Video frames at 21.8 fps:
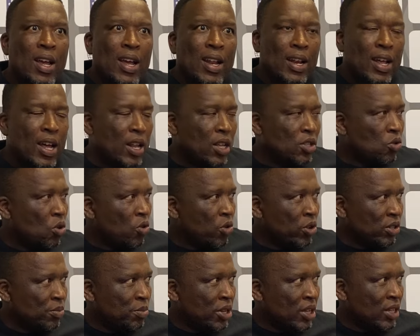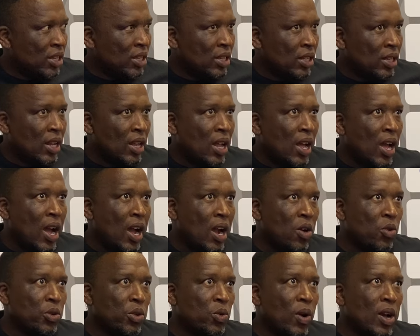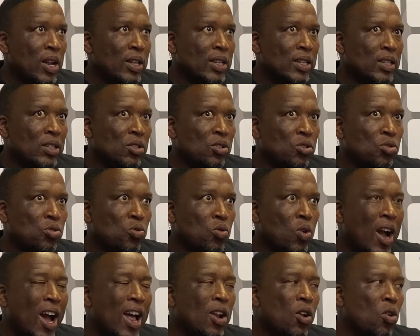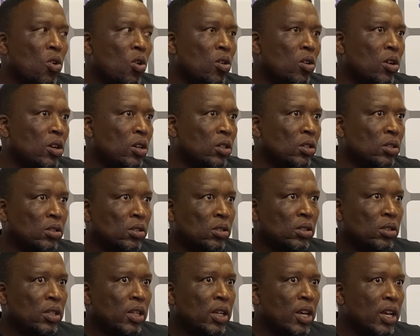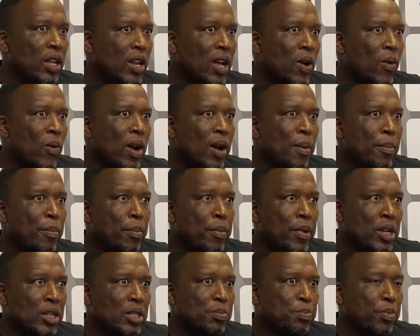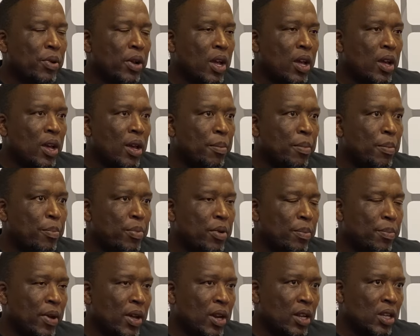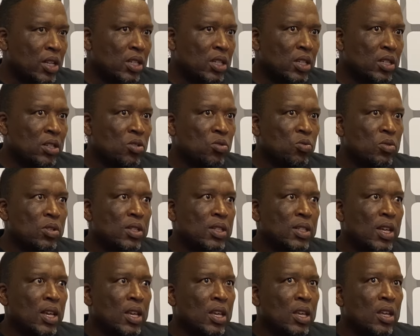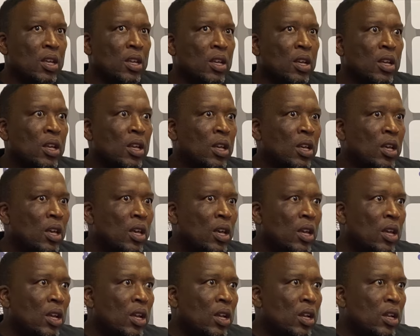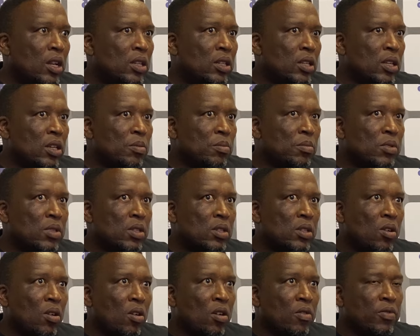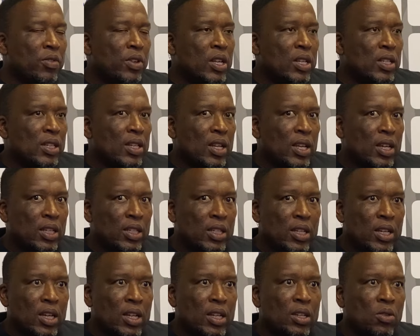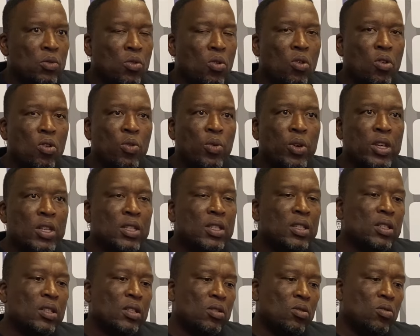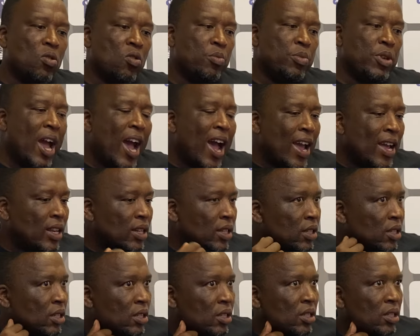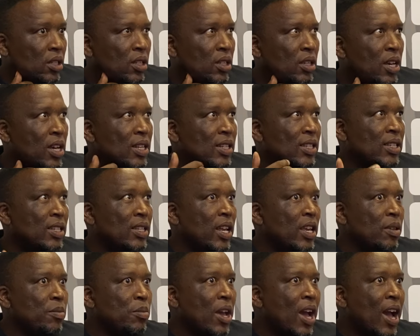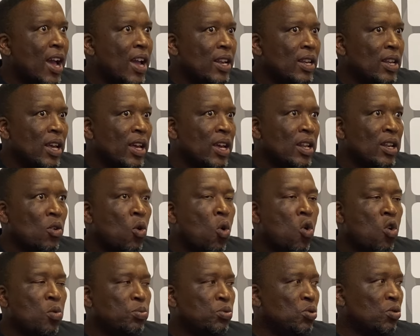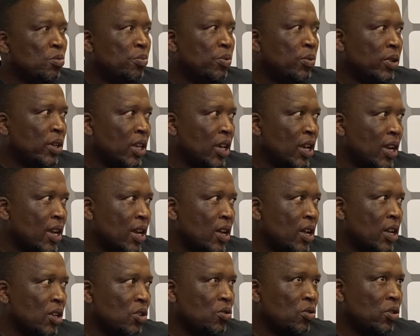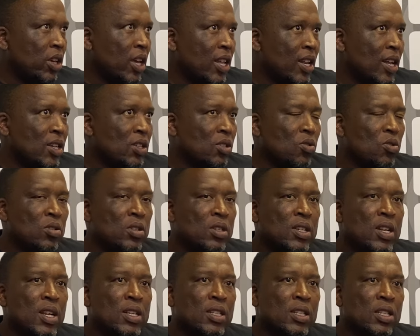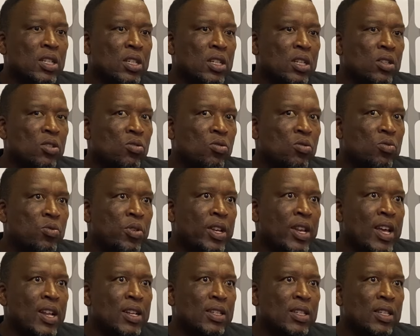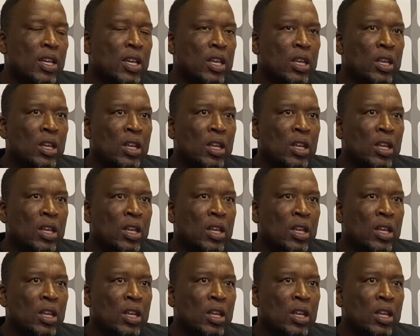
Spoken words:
that has always been how we wanted to unlock in our match preparations. We will say teams of this nature, they will always go behind and stay behind and hope to get us on transition. So we then say,